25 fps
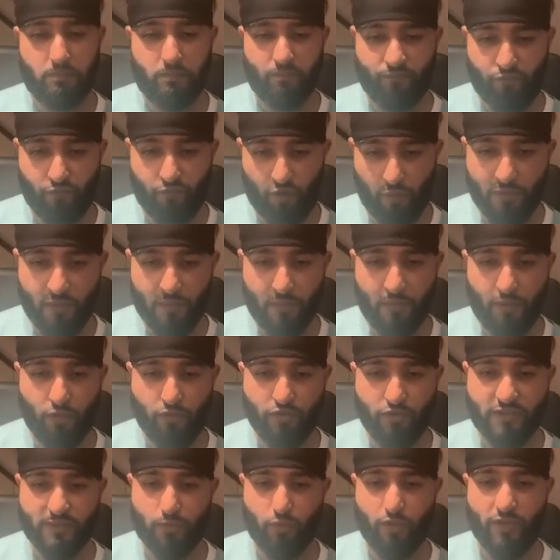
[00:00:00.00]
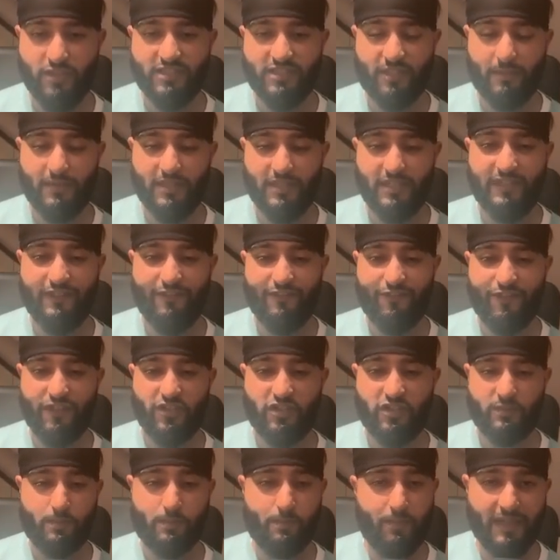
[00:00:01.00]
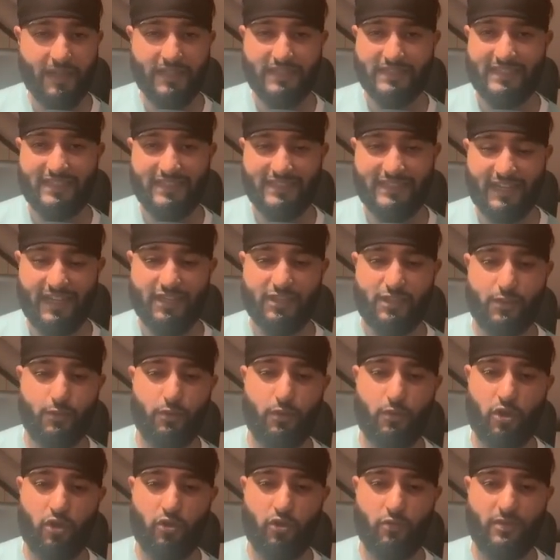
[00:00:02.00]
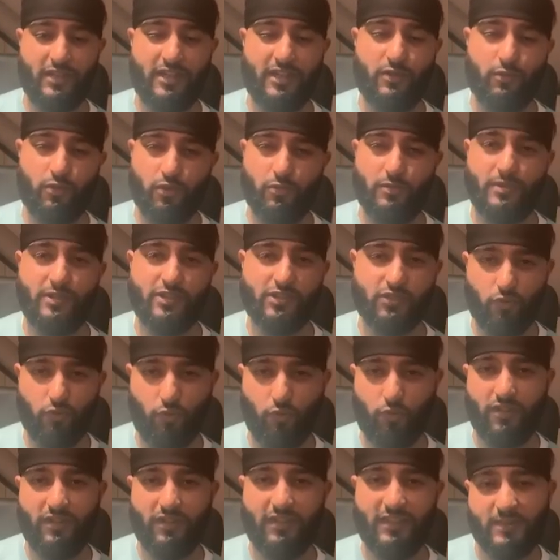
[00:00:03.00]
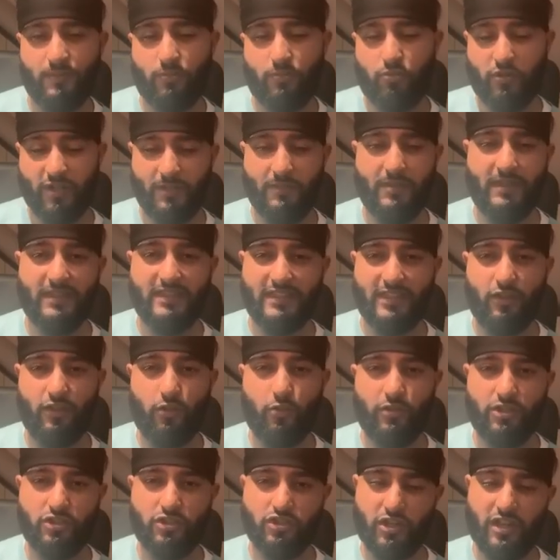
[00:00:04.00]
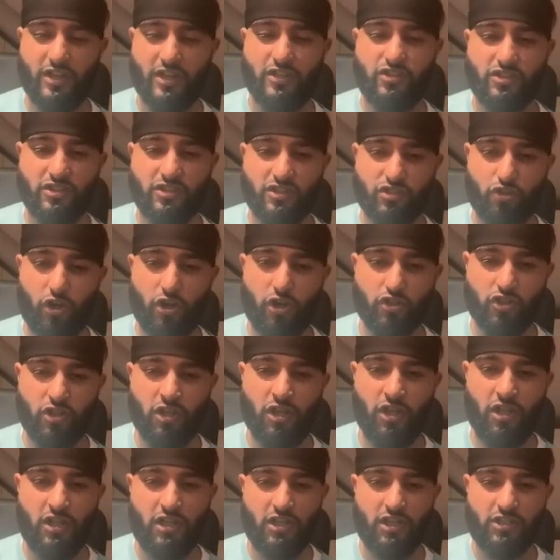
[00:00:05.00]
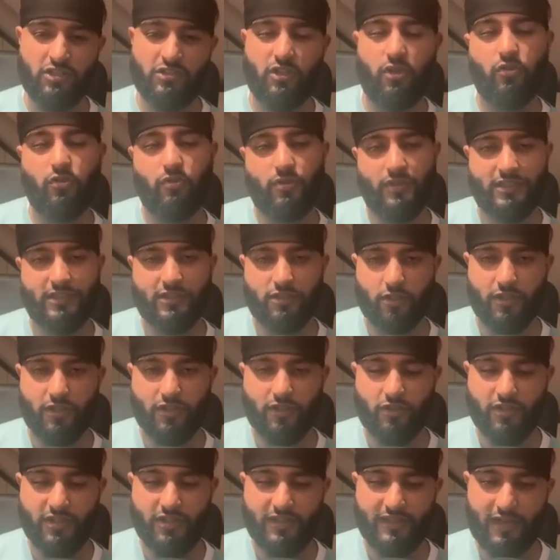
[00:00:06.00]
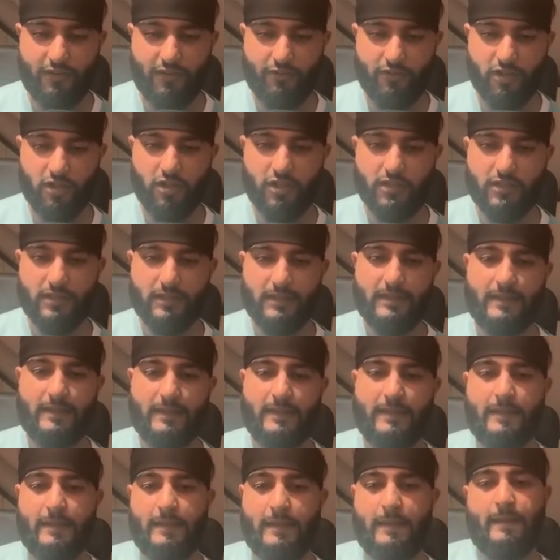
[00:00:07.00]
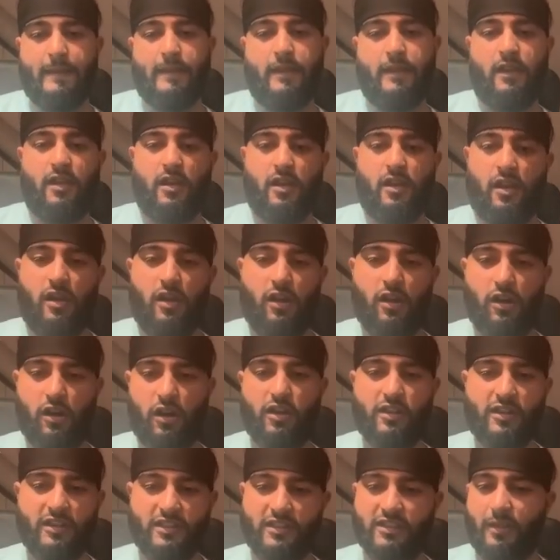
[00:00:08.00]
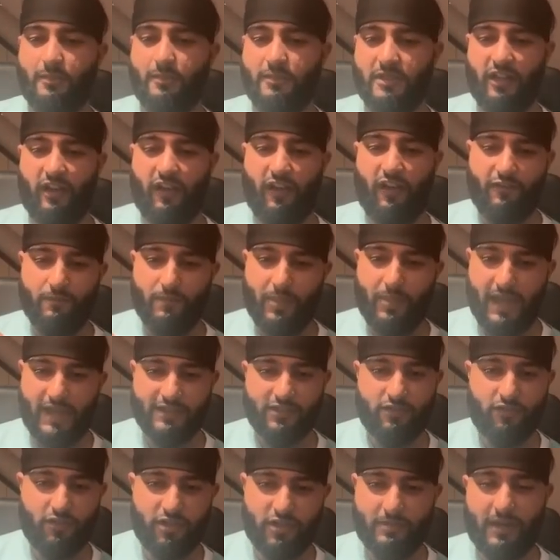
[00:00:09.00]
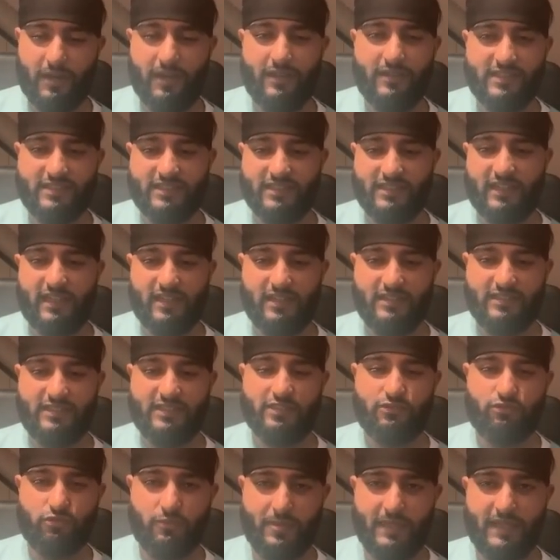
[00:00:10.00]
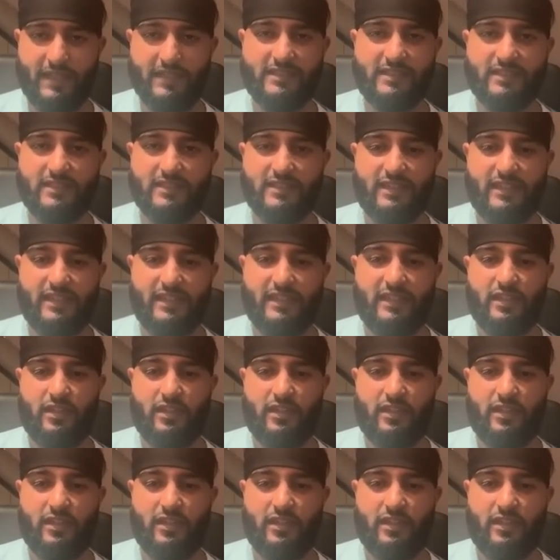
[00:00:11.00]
from the bonus points, I mean, he finished basically next to Iwobi, and Iwobi scored. Pretty big deal with the change in the structure. So it's looking good in that regard. Haaland, I mean, I've banged on about this analysis repeatedly.